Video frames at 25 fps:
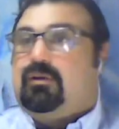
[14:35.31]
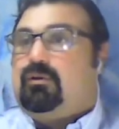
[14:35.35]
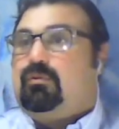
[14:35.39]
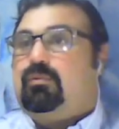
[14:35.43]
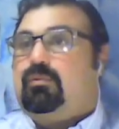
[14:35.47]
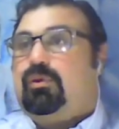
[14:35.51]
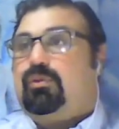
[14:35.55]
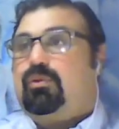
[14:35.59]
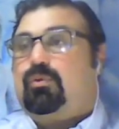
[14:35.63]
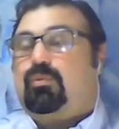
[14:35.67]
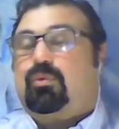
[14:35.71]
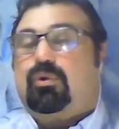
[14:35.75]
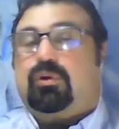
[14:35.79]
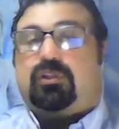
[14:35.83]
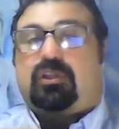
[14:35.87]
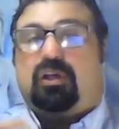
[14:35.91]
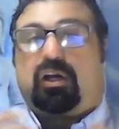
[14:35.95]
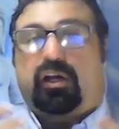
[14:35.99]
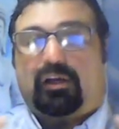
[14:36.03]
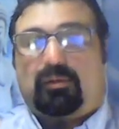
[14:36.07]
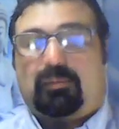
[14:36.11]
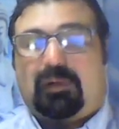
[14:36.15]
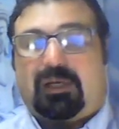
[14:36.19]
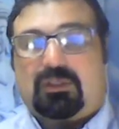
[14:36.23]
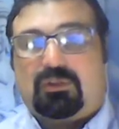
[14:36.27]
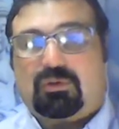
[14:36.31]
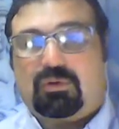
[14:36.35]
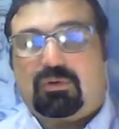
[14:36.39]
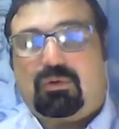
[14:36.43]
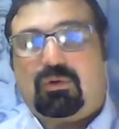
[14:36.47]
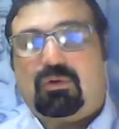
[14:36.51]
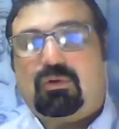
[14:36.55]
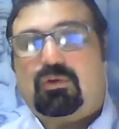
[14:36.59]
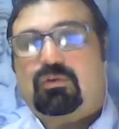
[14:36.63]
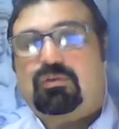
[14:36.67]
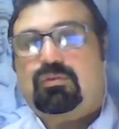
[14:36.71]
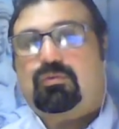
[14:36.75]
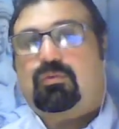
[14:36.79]
Whether we're talking about
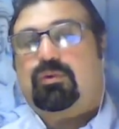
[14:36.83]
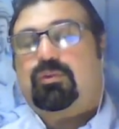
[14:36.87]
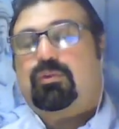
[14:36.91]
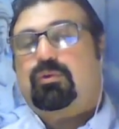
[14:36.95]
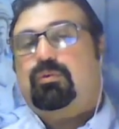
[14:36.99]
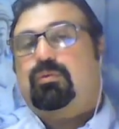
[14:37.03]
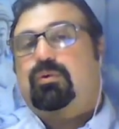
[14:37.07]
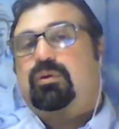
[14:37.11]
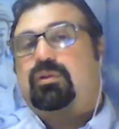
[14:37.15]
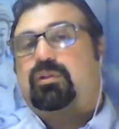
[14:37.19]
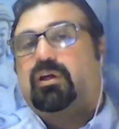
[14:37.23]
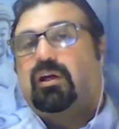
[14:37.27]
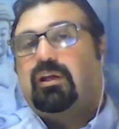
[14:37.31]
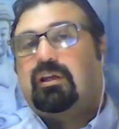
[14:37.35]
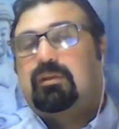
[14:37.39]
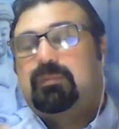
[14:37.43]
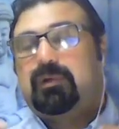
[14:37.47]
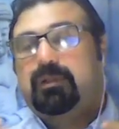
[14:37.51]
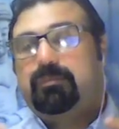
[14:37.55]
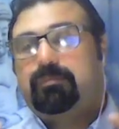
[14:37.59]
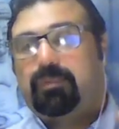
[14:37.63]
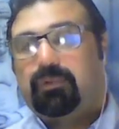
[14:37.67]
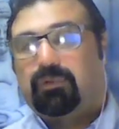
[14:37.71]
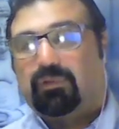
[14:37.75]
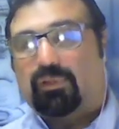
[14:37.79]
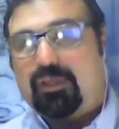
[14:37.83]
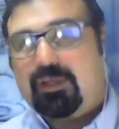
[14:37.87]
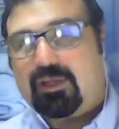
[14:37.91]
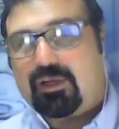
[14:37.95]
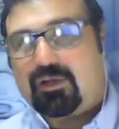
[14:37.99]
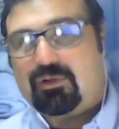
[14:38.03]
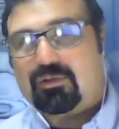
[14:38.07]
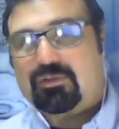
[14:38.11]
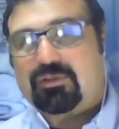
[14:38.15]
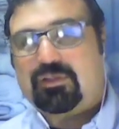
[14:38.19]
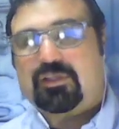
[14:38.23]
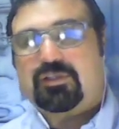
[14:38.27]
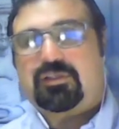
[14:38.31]
tools, whether we're talking about
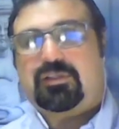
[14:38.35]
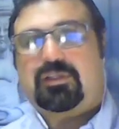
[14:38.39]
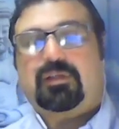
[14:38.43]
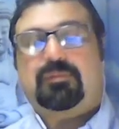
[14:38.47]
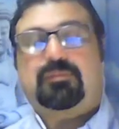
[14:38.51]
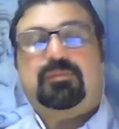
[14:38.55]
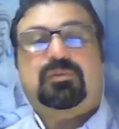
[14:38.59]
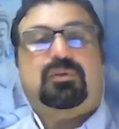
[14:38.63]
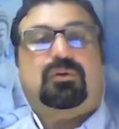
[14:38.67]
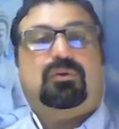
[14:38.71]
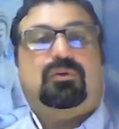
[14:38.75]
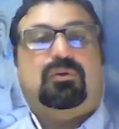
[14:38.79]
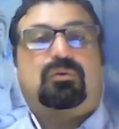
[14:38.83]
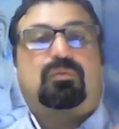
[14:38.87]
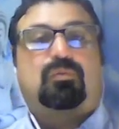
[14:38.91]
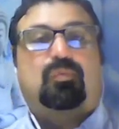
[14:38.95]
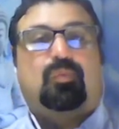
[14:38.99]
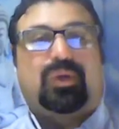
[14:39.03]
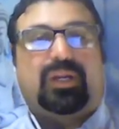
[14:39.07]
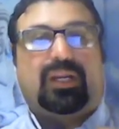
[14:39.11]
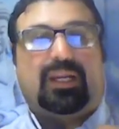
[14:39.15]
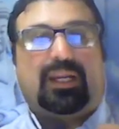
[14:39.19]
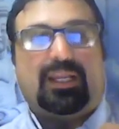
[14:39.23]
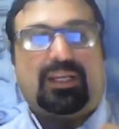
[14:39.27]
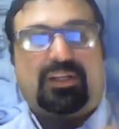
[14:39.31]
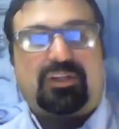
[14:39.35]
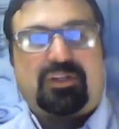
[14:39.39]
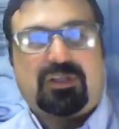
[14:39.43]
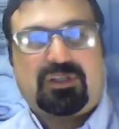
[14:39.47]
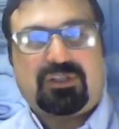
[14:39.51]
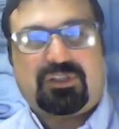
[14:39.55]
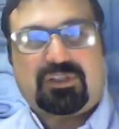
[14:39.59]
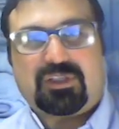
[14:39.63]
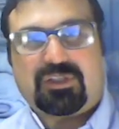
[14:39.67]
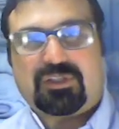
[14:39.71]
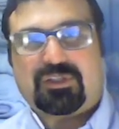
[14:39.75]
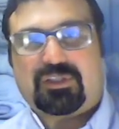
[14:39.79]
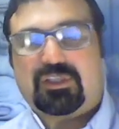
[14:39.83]
political systems or religious
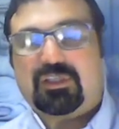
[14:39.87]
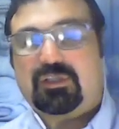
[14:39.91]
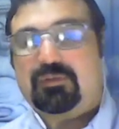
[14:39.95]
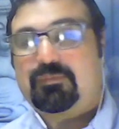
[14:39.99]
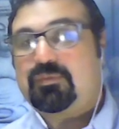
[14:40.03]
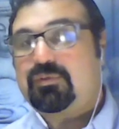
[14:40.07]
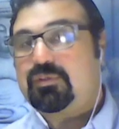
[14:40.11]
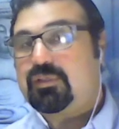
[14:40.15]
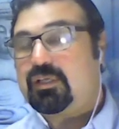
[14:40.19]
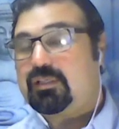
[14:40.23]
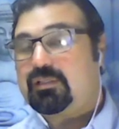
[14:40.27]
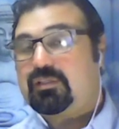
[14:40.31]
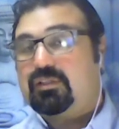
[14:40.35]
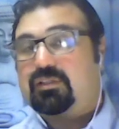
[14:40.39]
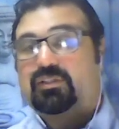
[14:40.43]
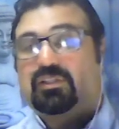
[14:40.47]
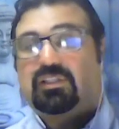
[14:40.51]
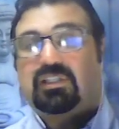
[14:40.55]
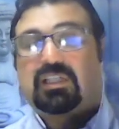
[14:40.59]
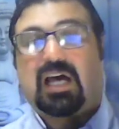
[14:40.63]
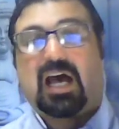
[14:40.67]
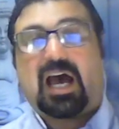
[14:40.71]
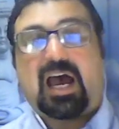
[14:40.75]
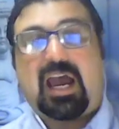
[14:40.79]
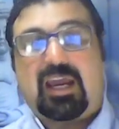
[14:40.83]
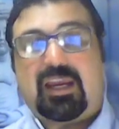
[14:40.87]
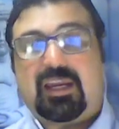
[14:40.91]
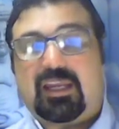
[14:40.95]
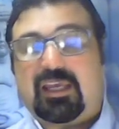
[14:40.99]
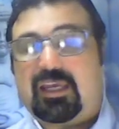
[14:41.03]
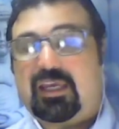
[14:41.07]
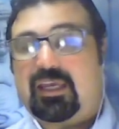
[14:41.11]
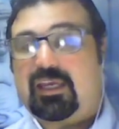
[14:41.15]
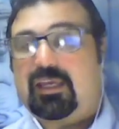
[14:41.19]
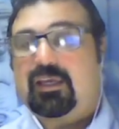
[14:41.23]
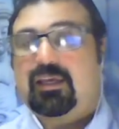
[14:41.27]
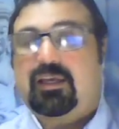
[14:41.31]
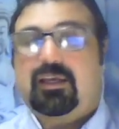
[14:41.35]
systems, a
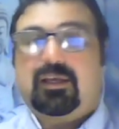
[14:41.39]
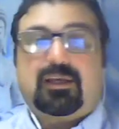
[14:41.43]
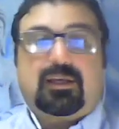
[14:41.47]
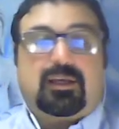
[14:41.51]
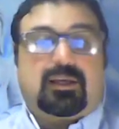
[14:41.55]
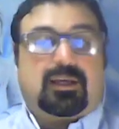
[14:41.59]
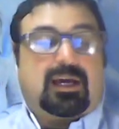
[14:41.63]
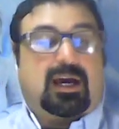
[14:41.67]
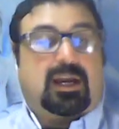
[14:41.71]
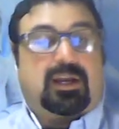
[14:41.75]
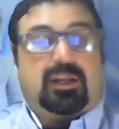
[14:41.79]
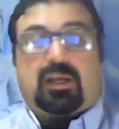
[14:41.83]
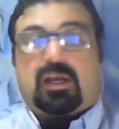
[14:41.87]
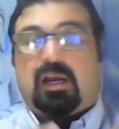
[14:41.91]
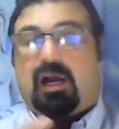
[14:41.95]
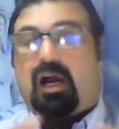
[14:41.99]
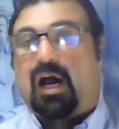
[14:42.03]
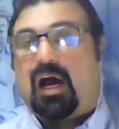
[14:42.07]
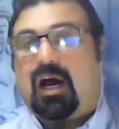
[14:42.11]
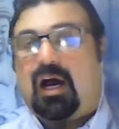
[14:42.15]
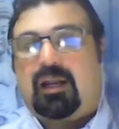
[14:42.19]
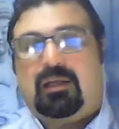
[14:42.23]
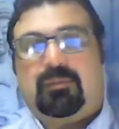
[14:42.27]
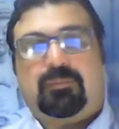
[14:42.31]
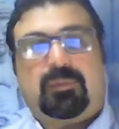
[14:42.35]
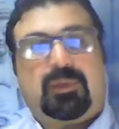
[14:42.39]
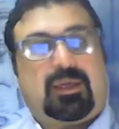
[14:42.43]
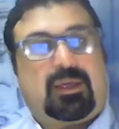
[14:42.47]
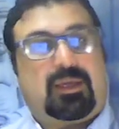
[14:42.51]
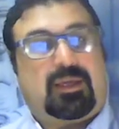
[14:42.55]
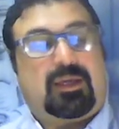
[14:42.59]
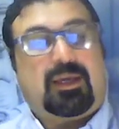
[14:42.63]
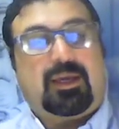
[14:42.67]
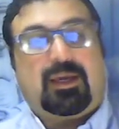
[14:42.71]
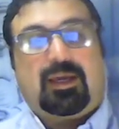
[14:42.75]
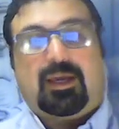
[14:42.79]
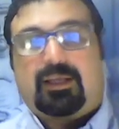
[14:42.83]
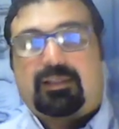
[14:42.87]
society, an economy,
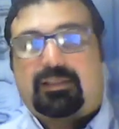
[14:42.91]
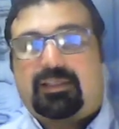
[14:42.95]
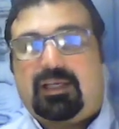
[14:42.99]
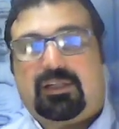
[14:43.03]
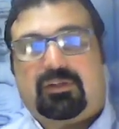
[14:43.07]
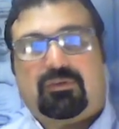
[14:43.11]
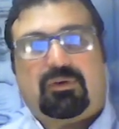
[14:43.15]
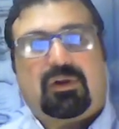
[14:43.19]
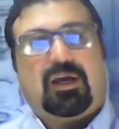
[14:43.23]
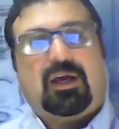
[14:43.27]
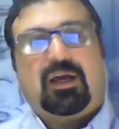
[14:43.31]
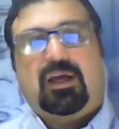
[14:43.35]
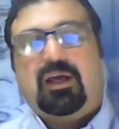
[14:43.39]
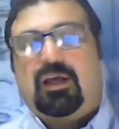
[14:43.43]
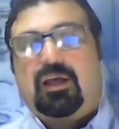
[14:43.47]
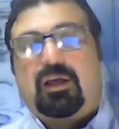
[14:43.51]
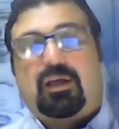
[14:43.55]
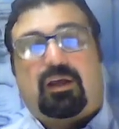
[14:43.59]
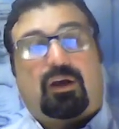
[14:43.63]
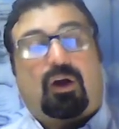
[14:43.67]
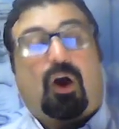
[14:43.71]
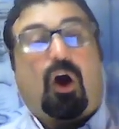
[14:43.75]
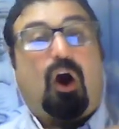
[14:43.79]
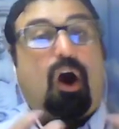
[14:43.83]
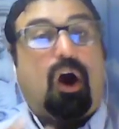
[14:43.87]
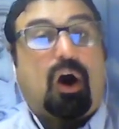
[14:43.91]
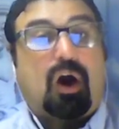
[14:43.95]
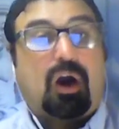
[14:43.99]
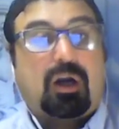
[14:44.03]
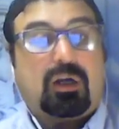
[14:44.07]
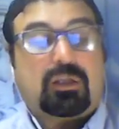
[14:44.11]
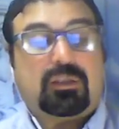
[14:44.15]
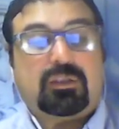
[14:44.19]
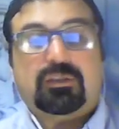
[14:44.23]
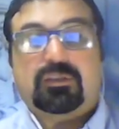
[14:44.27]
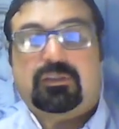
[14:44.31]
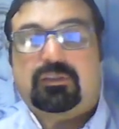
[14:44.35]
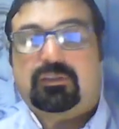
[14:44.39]
etc.,
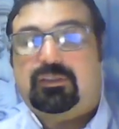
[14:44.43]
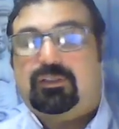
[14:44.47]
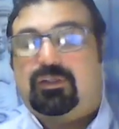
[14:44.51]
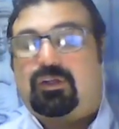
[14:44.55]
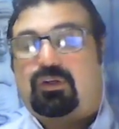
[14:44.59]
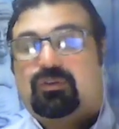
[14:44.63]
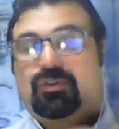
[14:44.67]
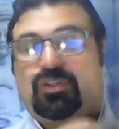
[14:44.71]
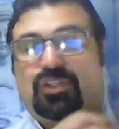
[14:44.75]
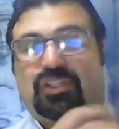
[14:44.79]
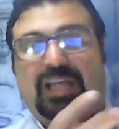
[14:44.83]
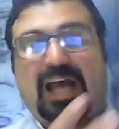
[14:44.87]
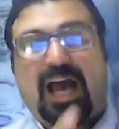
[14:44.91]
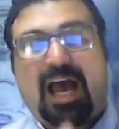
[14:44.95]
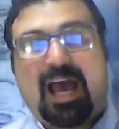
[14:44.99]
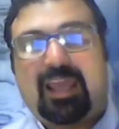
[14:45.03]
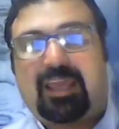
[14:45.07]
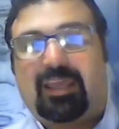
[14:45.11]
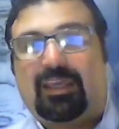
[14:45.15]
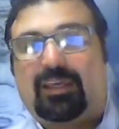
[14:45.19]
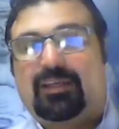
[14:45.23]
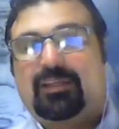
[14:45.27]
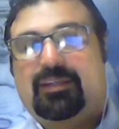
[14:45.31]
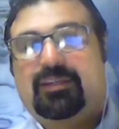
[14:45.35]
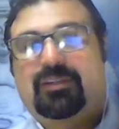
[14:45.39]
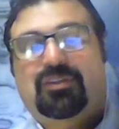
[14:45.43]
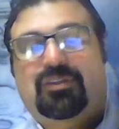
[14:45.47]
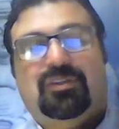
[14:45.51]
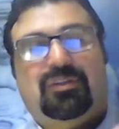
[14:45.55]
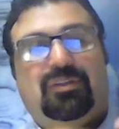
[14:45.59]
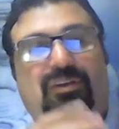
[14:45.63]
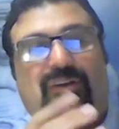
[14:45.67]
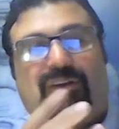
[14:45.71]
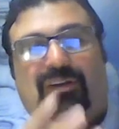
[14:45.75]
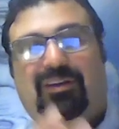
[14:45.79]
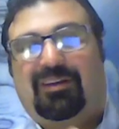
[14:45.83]
art, science,